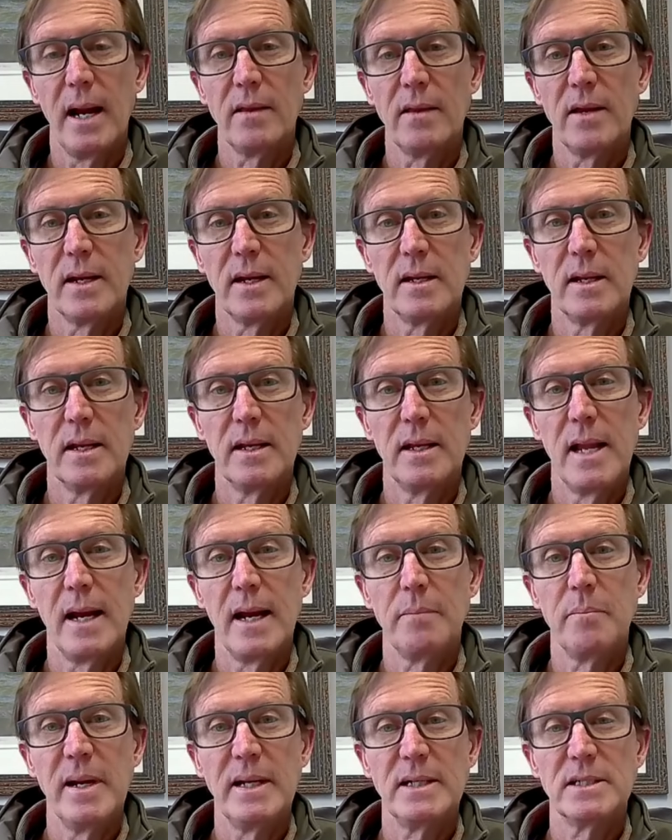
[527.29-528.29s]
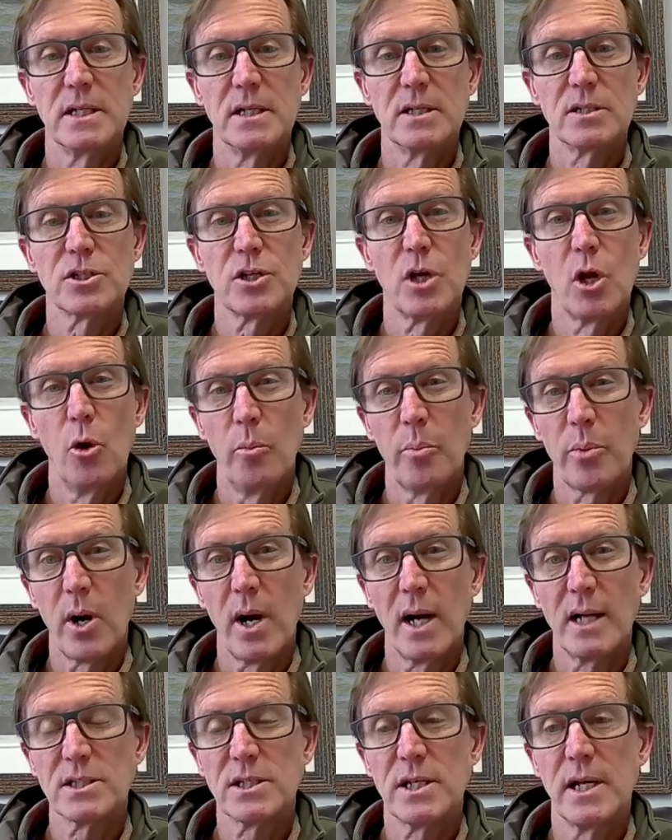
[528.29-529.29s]
I think that makes it a slow
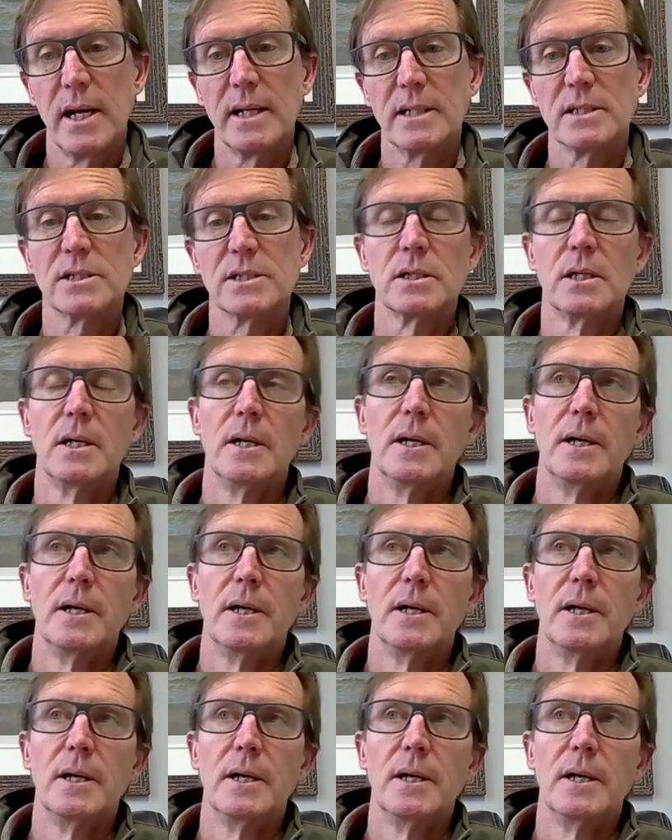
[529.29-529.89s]
process.